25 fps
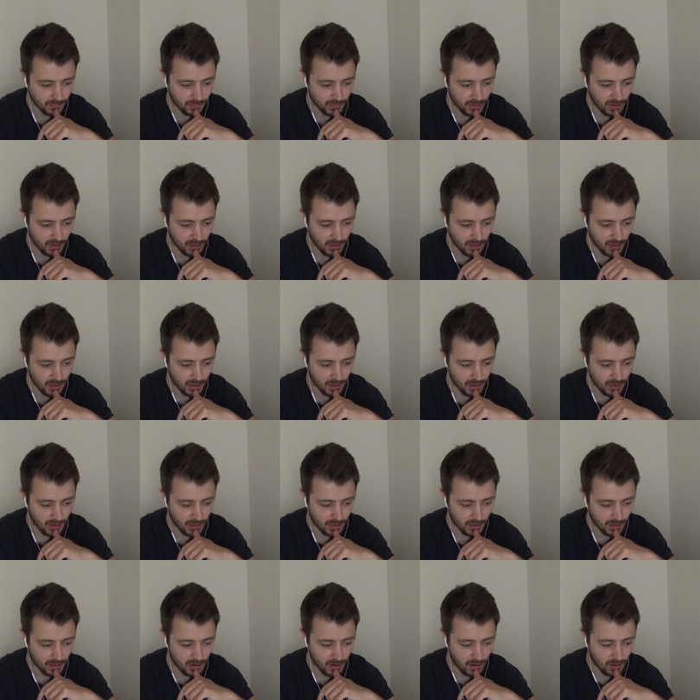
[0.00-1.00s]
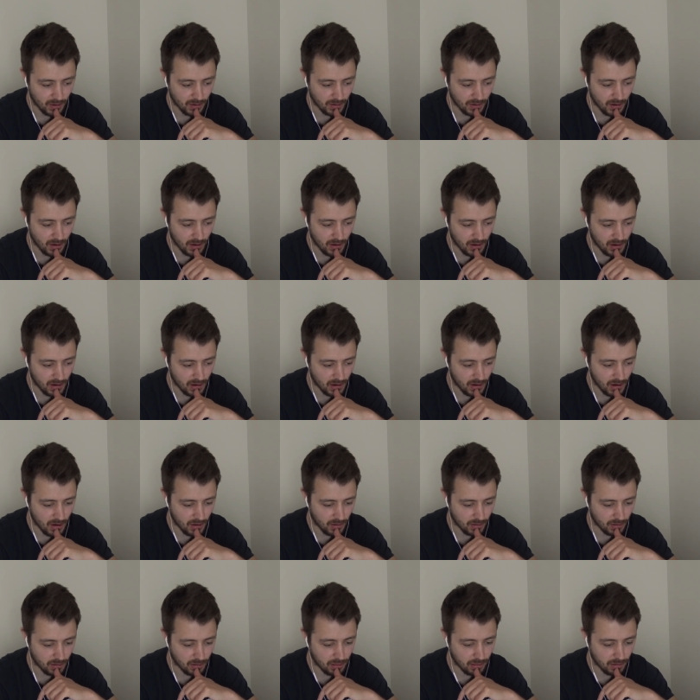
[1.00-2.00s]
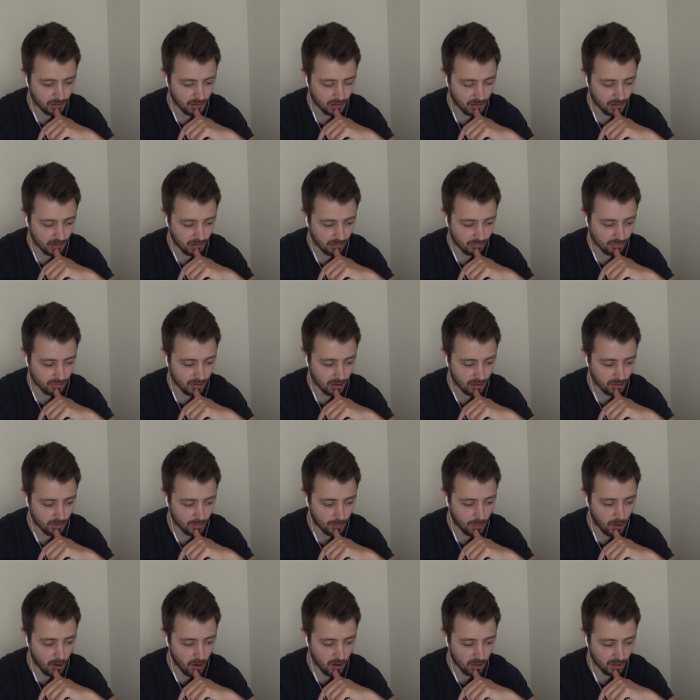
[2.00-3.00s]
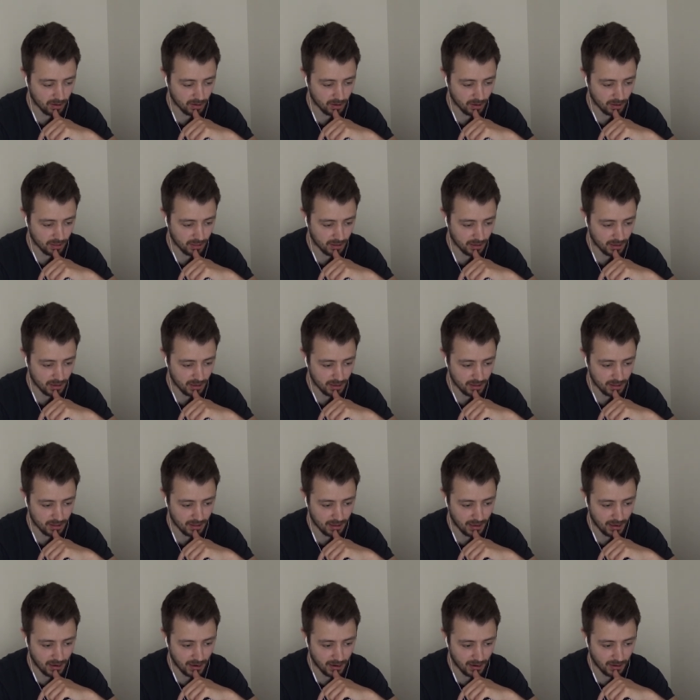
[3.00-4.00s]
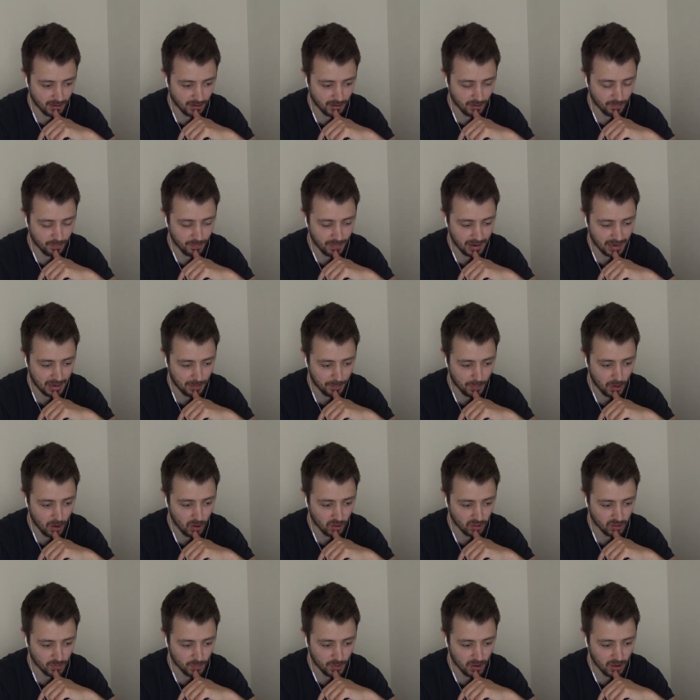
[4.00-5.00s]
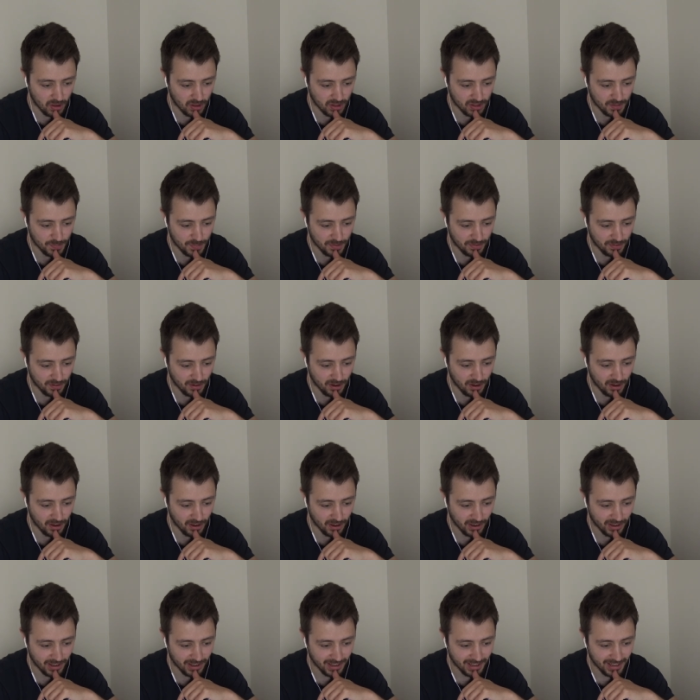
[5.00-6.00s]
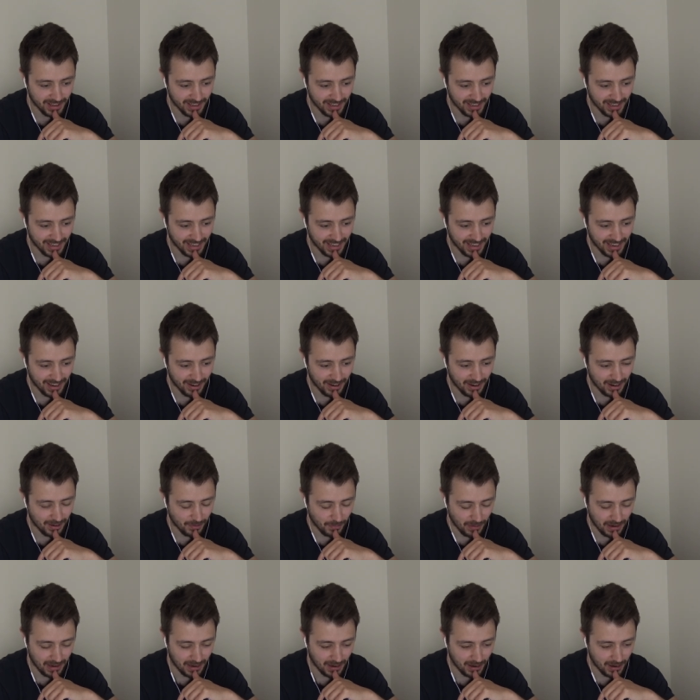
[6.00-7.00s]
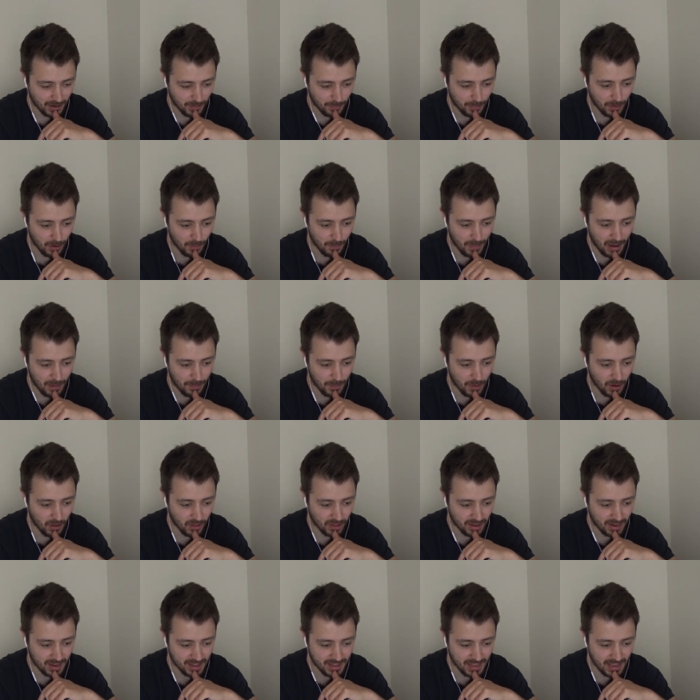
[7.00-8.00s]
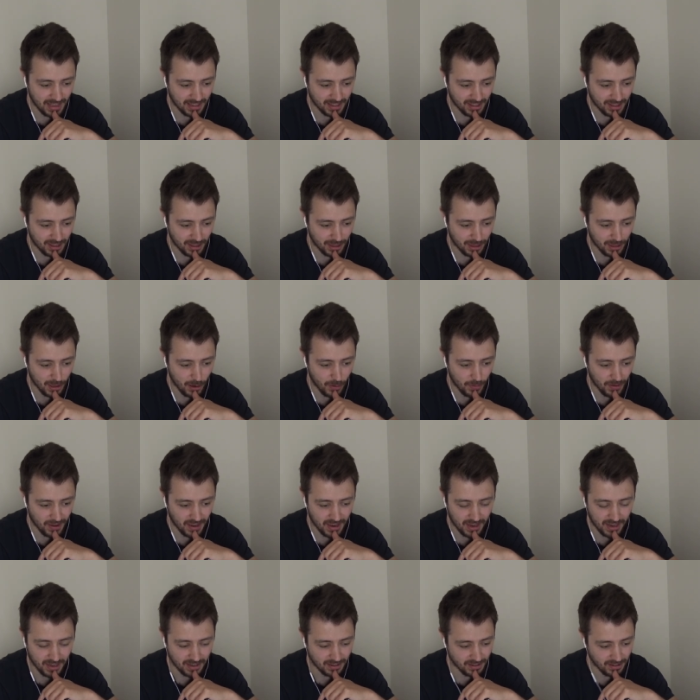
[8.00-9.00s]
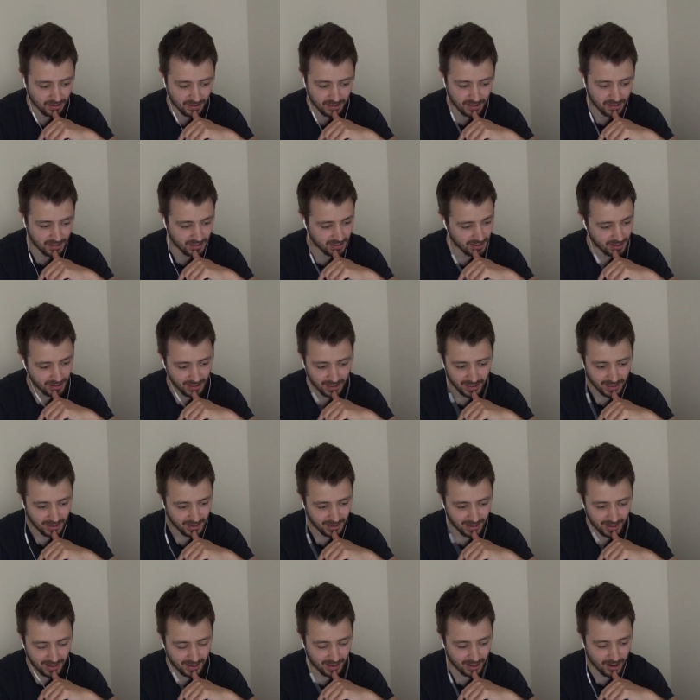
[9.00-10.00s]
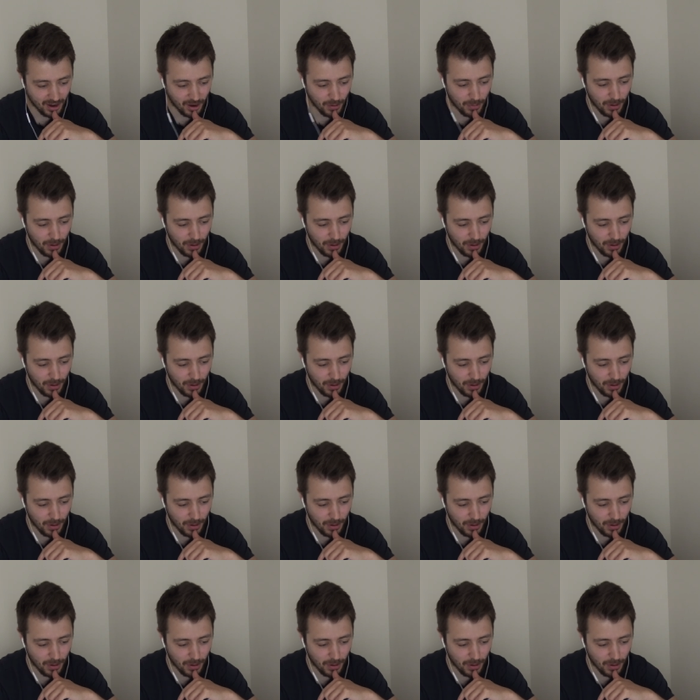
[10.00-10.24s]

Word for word: Yeah. Not not not the uh, not the ball. I don't think he's uh, done many ball sports before. Uh, when he put med ball in his hand to throw it, he just he didn't know